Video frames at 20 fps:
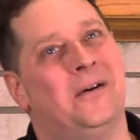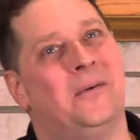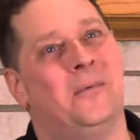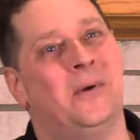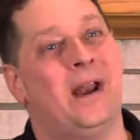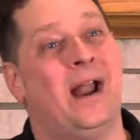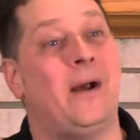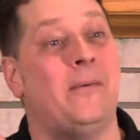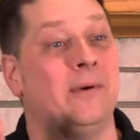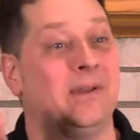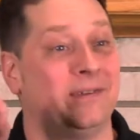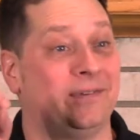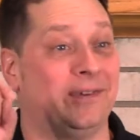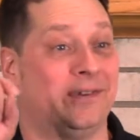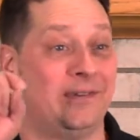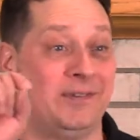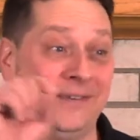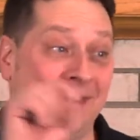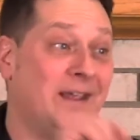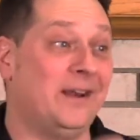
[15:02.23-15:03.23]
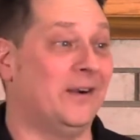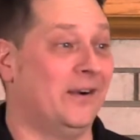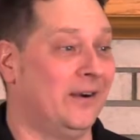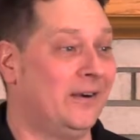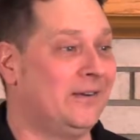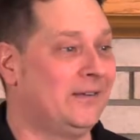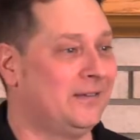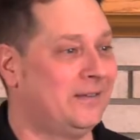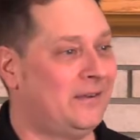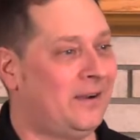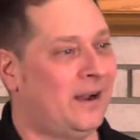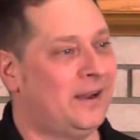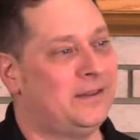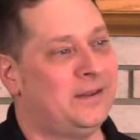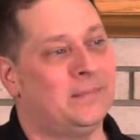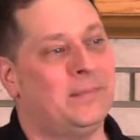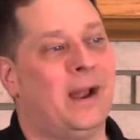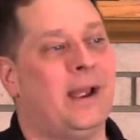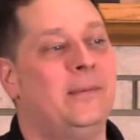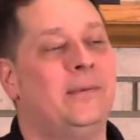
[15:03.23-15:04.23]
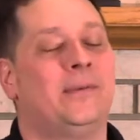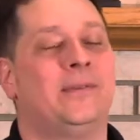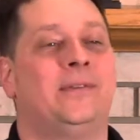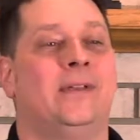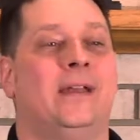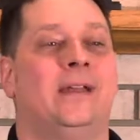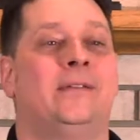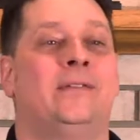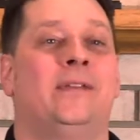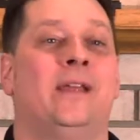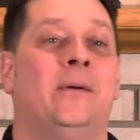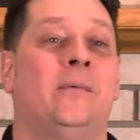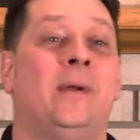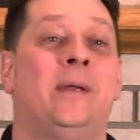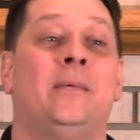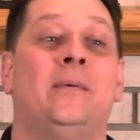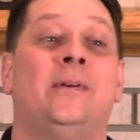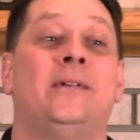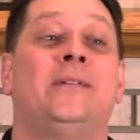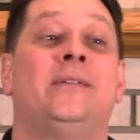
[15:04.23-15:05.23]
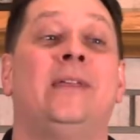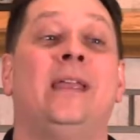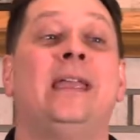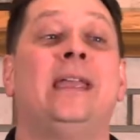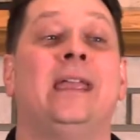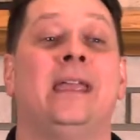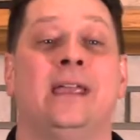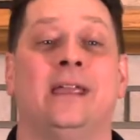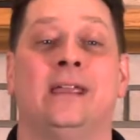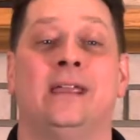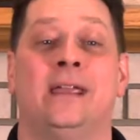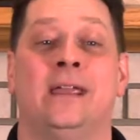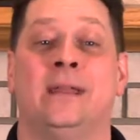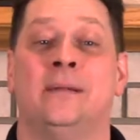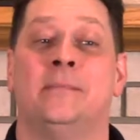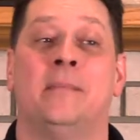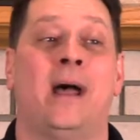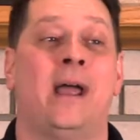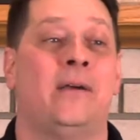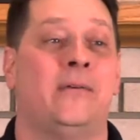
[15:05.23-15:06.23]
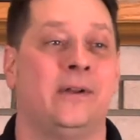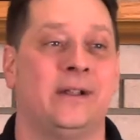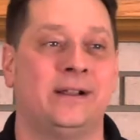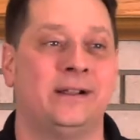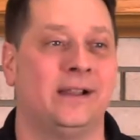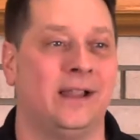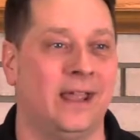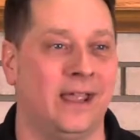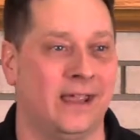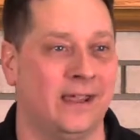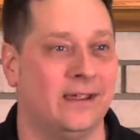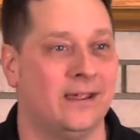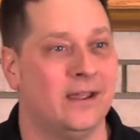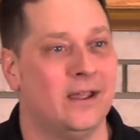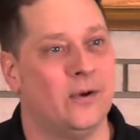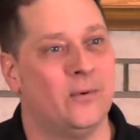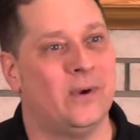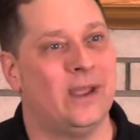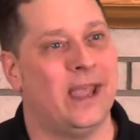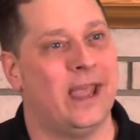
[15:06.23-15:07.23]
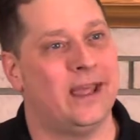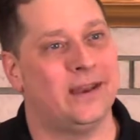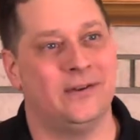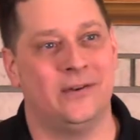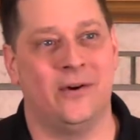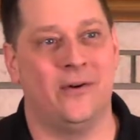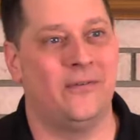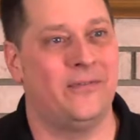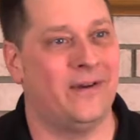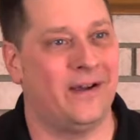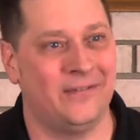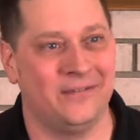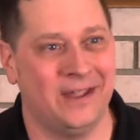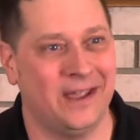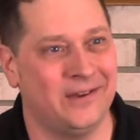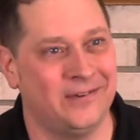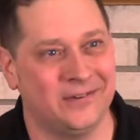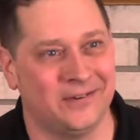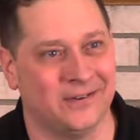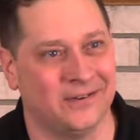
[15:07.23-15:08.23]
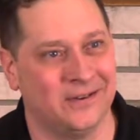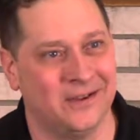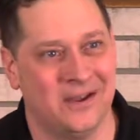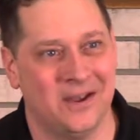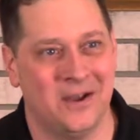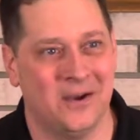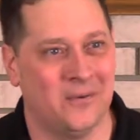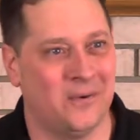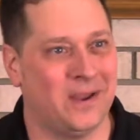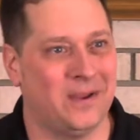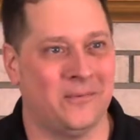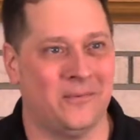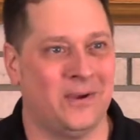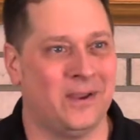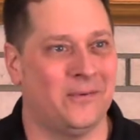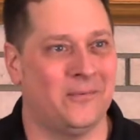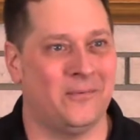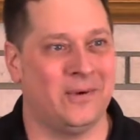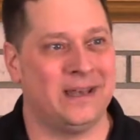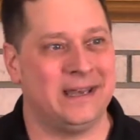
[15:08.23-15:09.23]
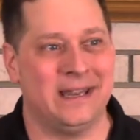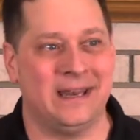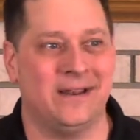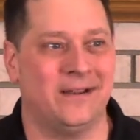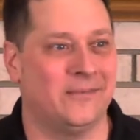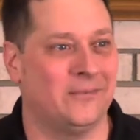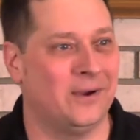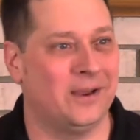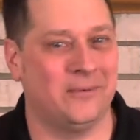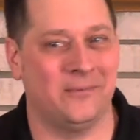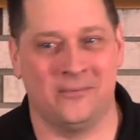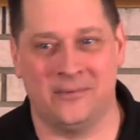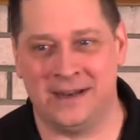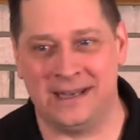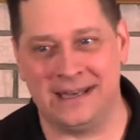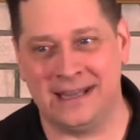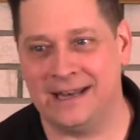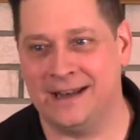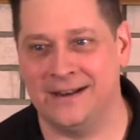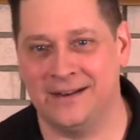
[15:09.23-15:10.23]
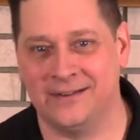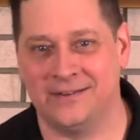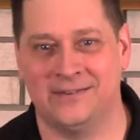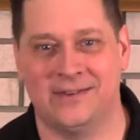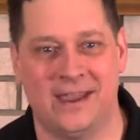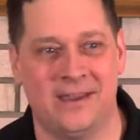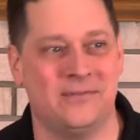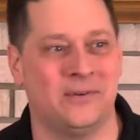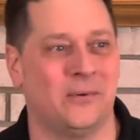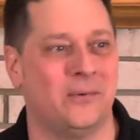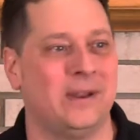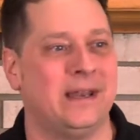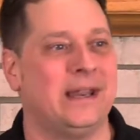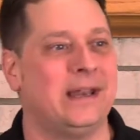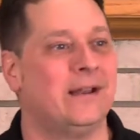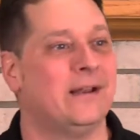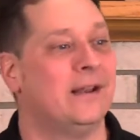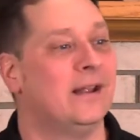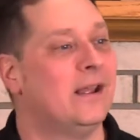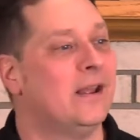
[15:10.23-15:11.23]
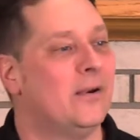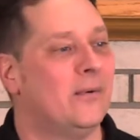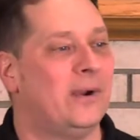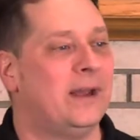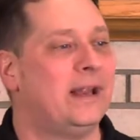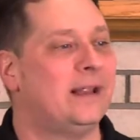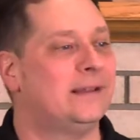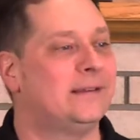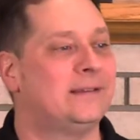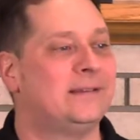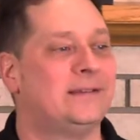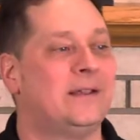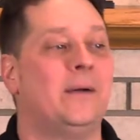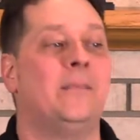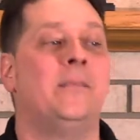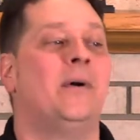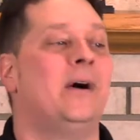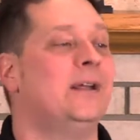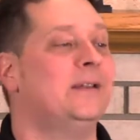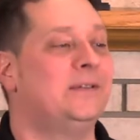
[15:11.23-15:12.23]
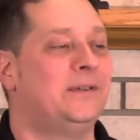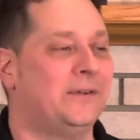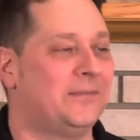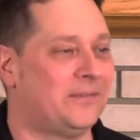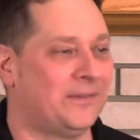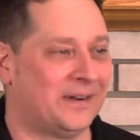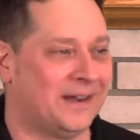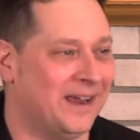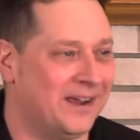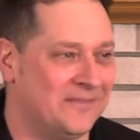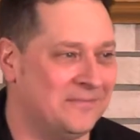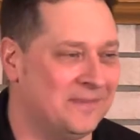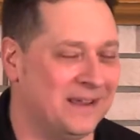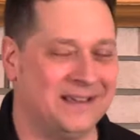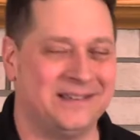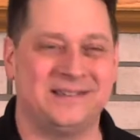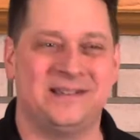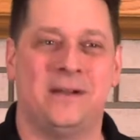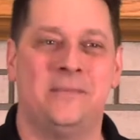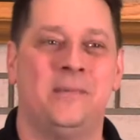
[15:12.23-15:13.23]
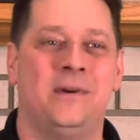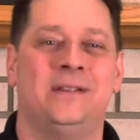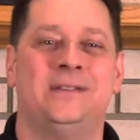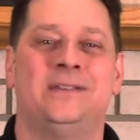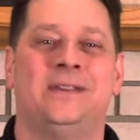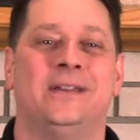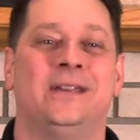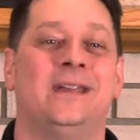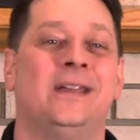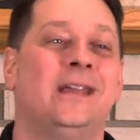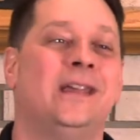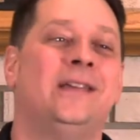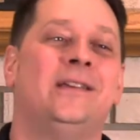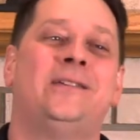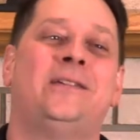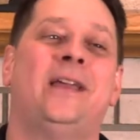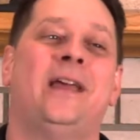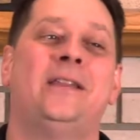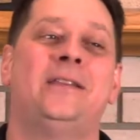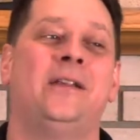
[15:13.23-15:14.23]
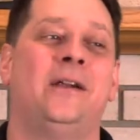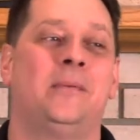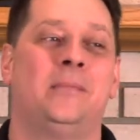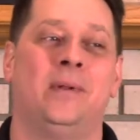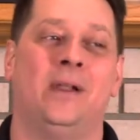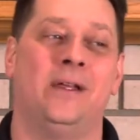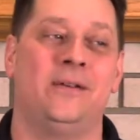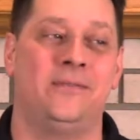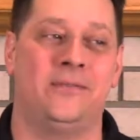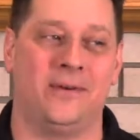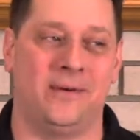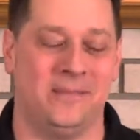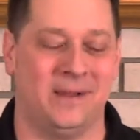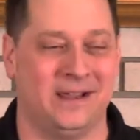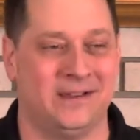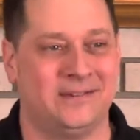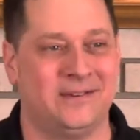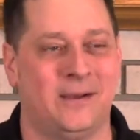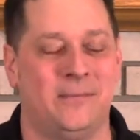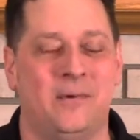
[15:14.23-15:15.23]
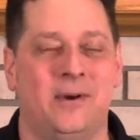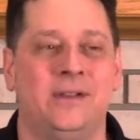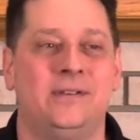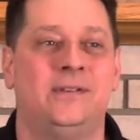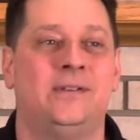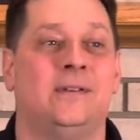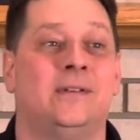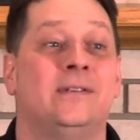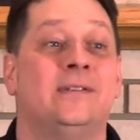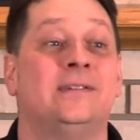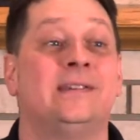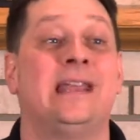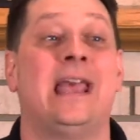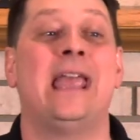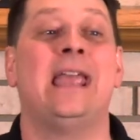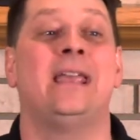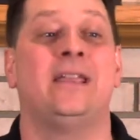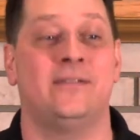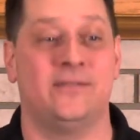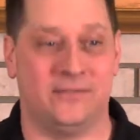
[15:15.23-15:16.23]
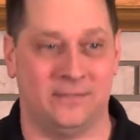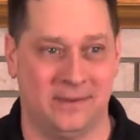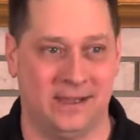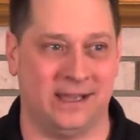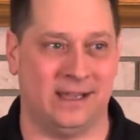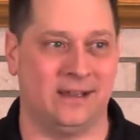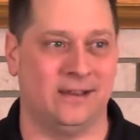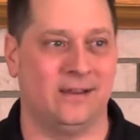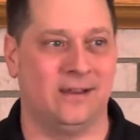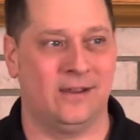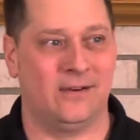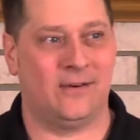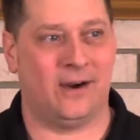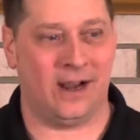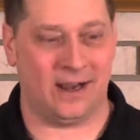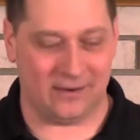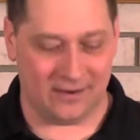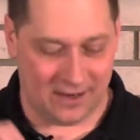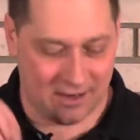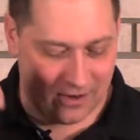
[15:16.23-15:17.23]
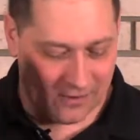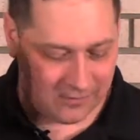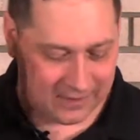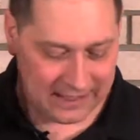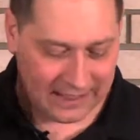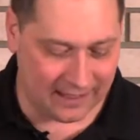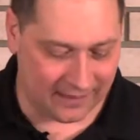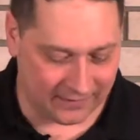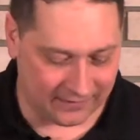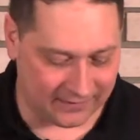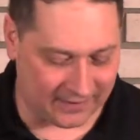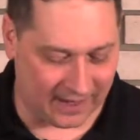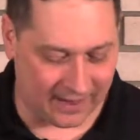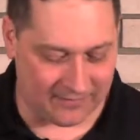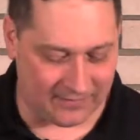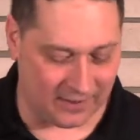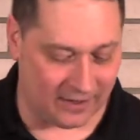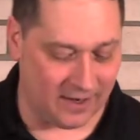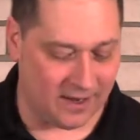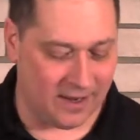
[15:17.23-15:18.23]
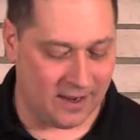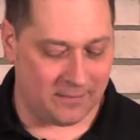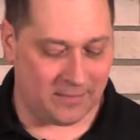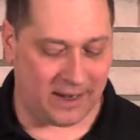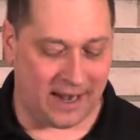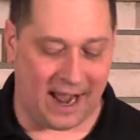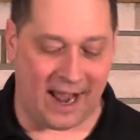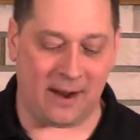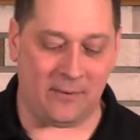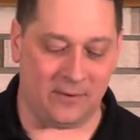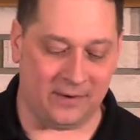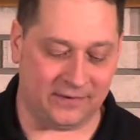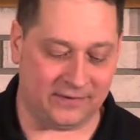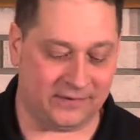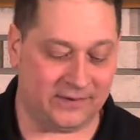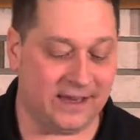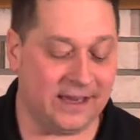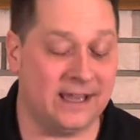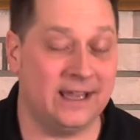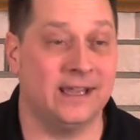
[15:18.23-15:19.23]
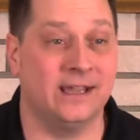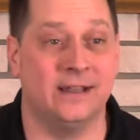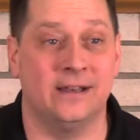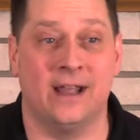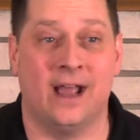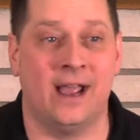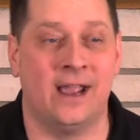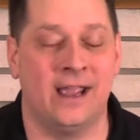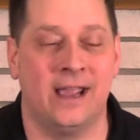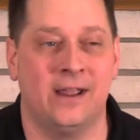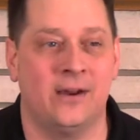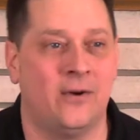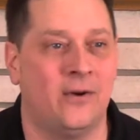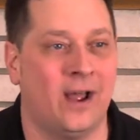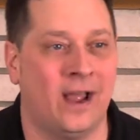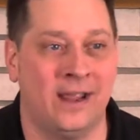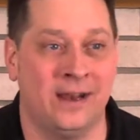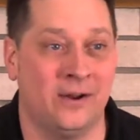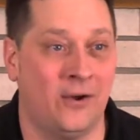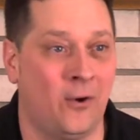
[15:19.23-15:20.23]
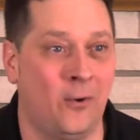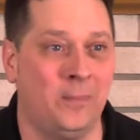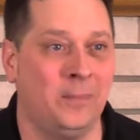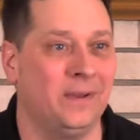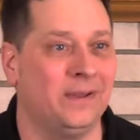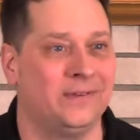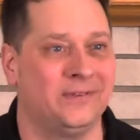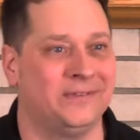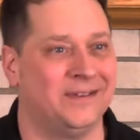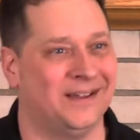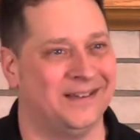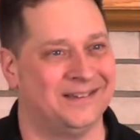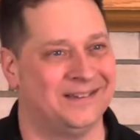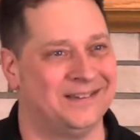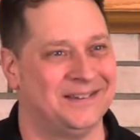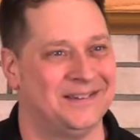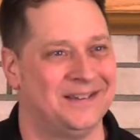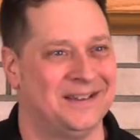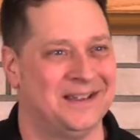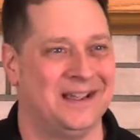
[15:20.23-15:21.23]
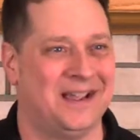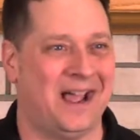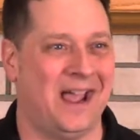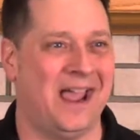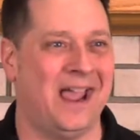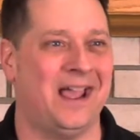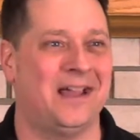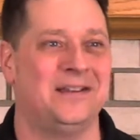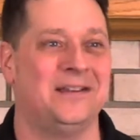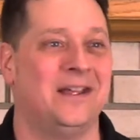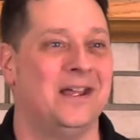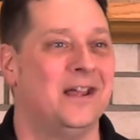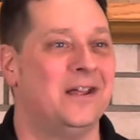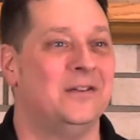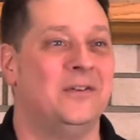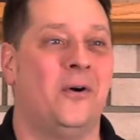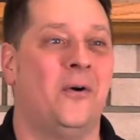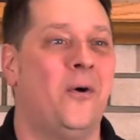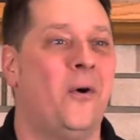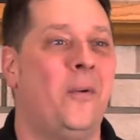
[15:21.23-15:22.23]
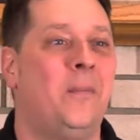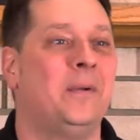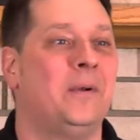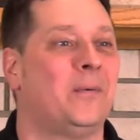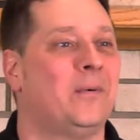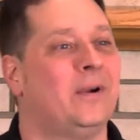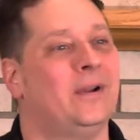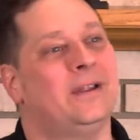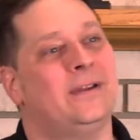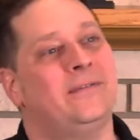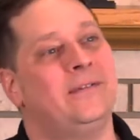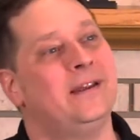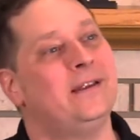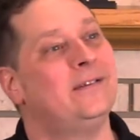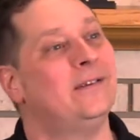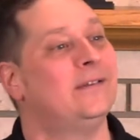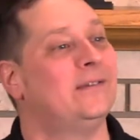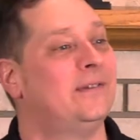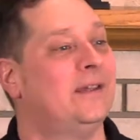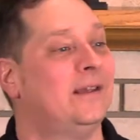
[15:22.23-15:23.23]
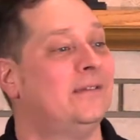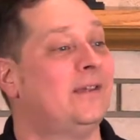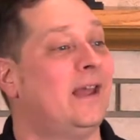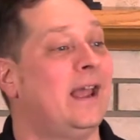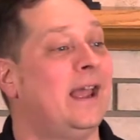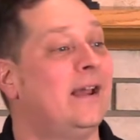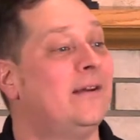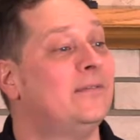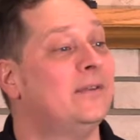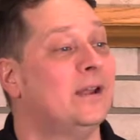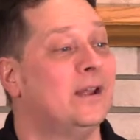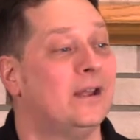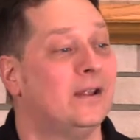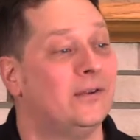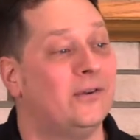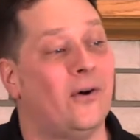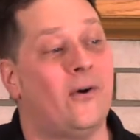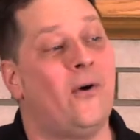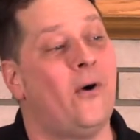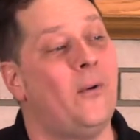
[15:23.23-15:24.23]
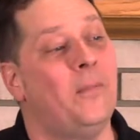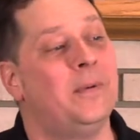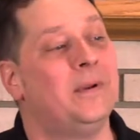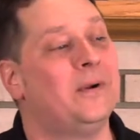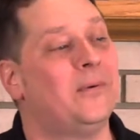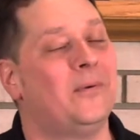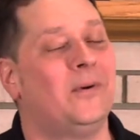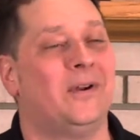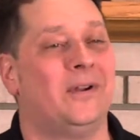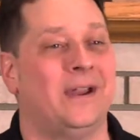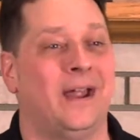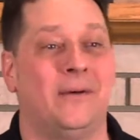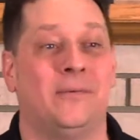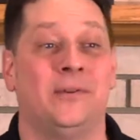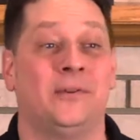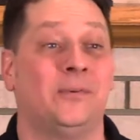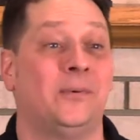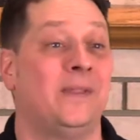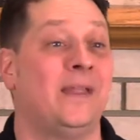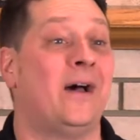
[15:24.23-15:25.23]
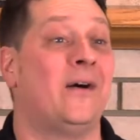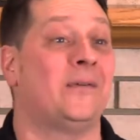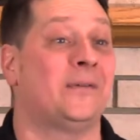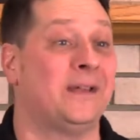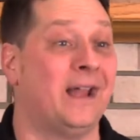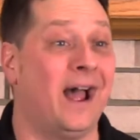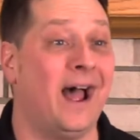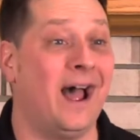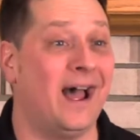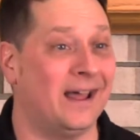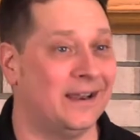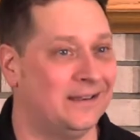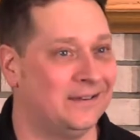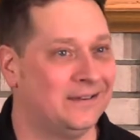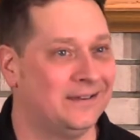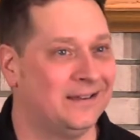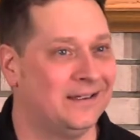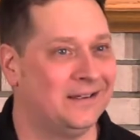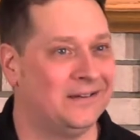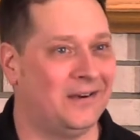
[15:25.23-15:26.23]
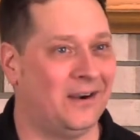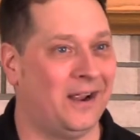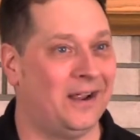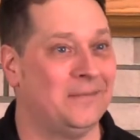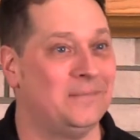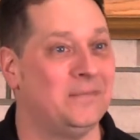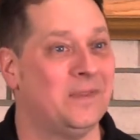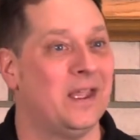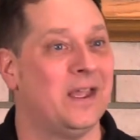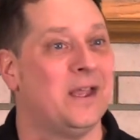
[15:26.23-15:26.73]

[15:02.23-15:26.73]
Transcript: When I was a sinner, right, the Bible says that we were sinking in miry clay. We had no foundation. We, we, we, needed, we, we needed a Savior. We needed, we needed someone to forgive me, someone to shed their blood for me, someone to save me, right? We need a Savior. But I was sinking in, I had, in hopelessness. I had no hope in the world. Ephesians says, I have no hope in the world. I was without God, right?